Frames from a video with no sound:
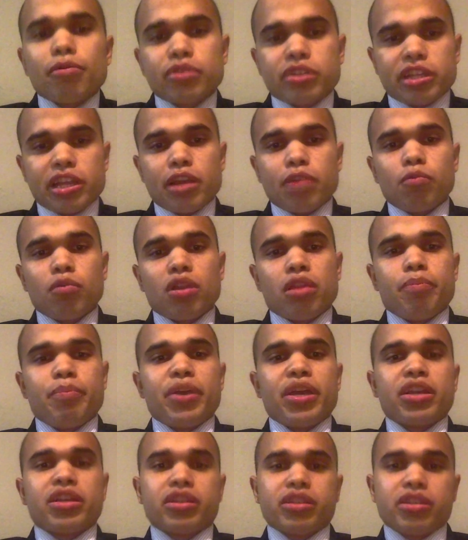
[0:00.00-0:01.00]
would say one of the
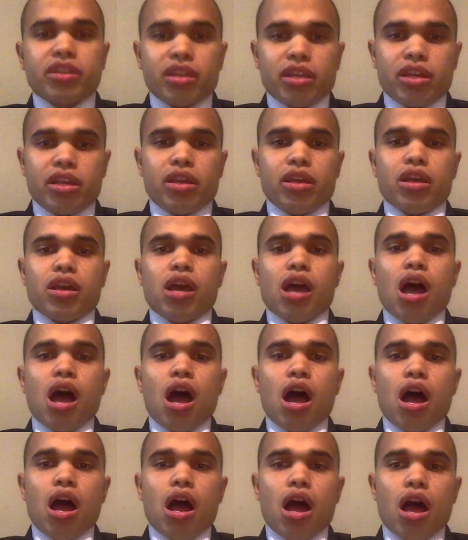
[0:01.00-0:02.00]
best,
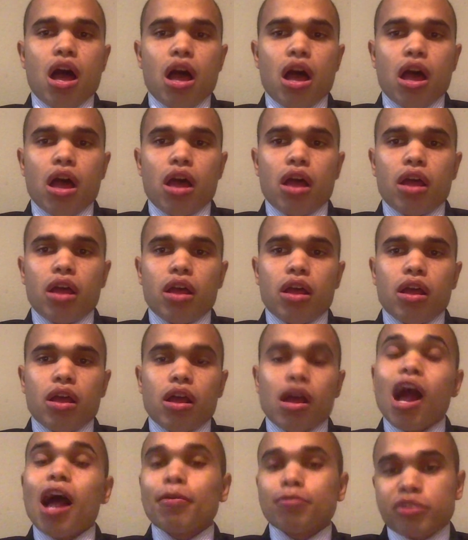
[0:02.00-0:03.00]

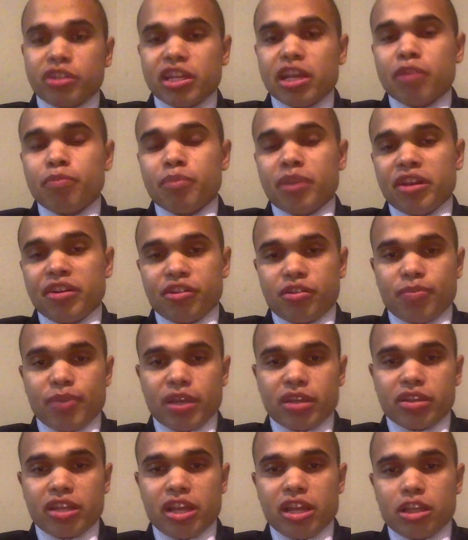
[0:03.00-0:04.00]
I would say in many
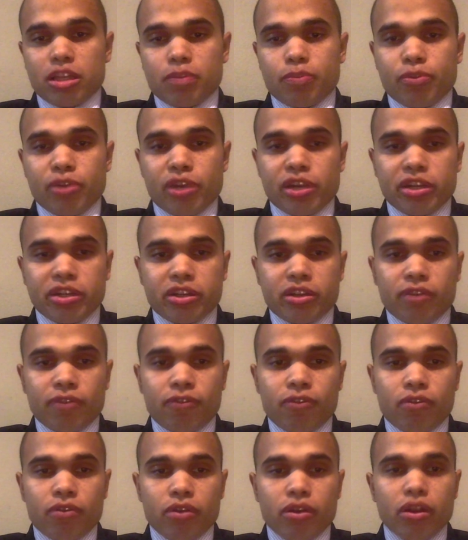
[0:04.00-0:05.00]
respects, the inspiration
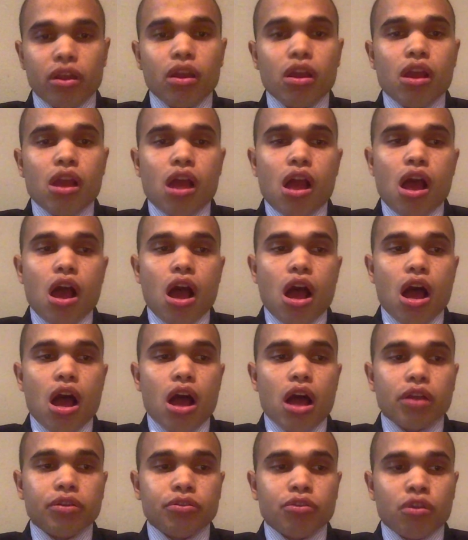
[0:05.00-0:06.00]
for
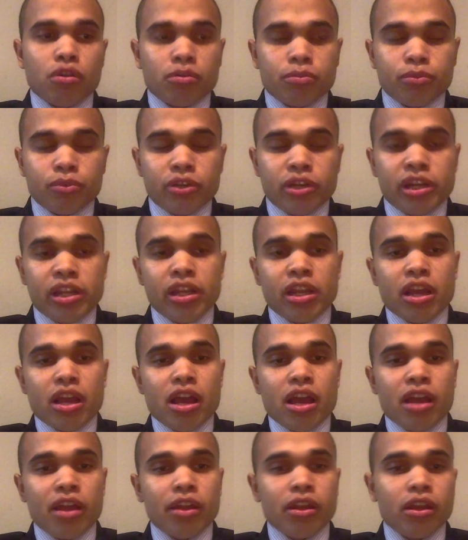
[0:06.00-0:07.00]
Donna Marina
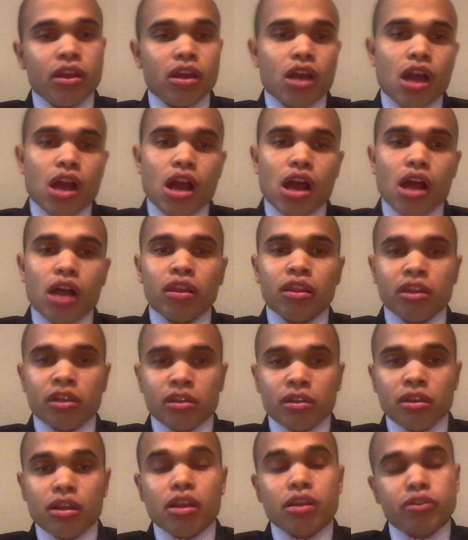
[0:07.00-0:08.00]
and
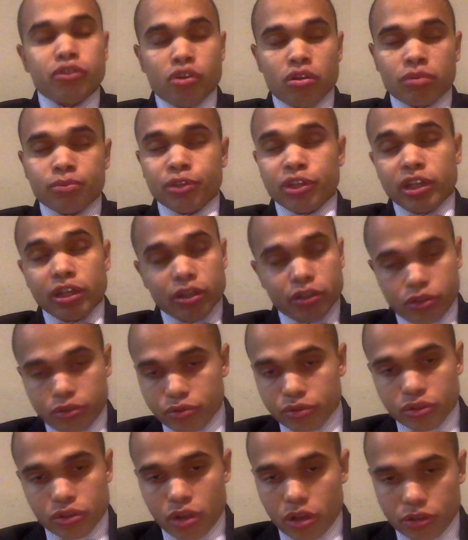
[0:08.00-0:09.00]
Donna Marina,
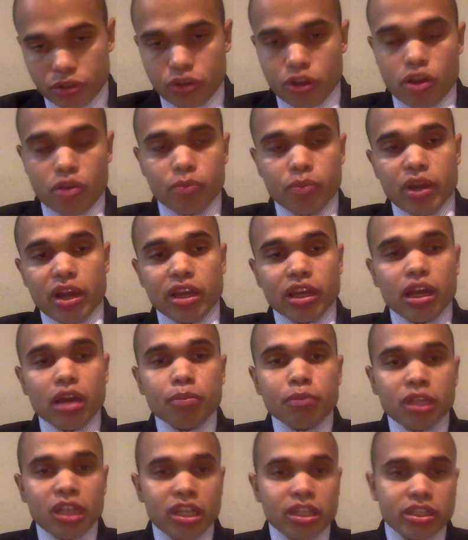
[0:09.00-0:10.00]
who's also known by
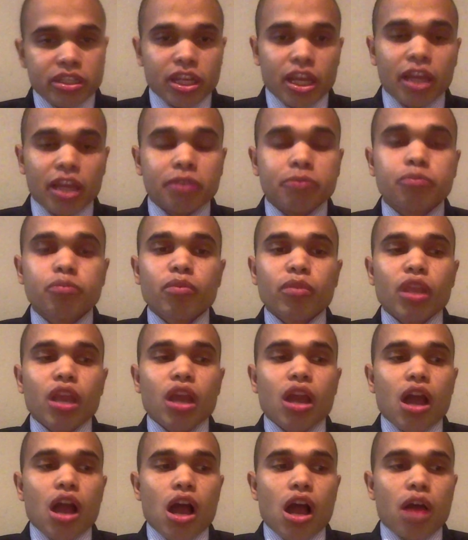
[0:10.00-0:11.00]
Melince,
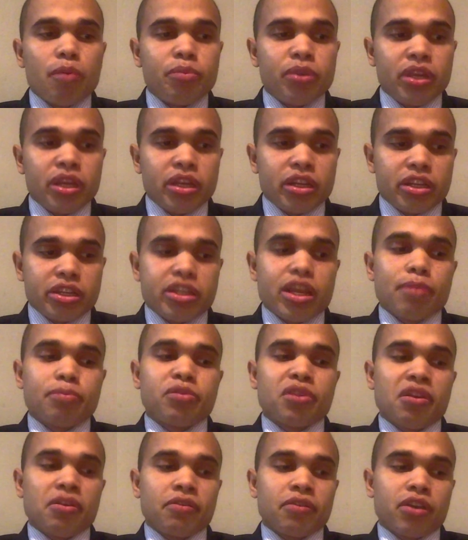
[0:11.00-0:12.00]
being
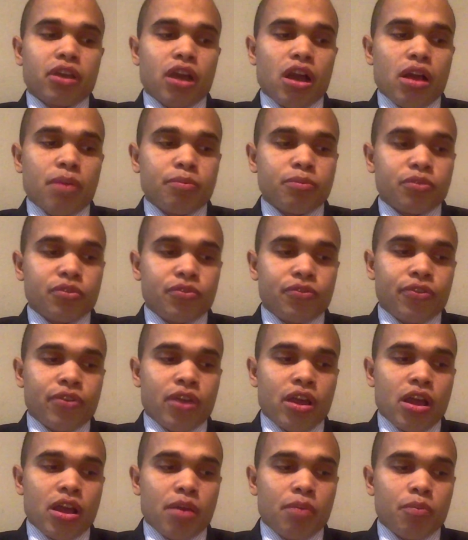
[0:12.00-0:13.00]
deceptive, comes
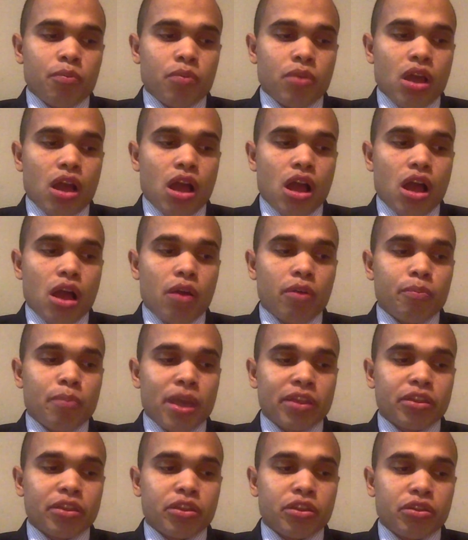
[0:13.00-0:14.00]
from
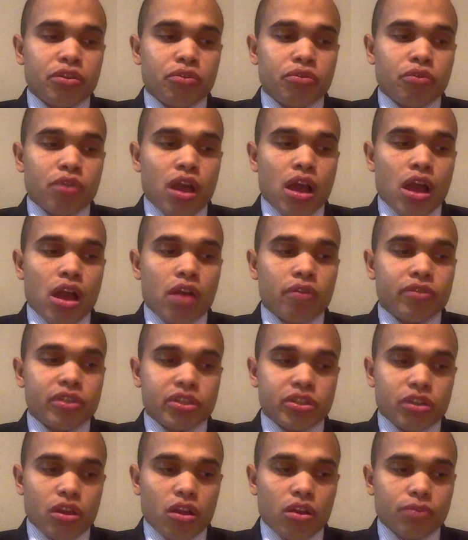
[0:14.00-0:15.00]
Matthew
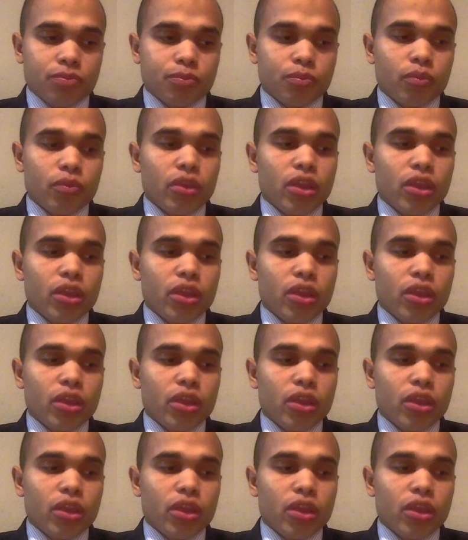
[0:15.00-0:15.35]
Vestal.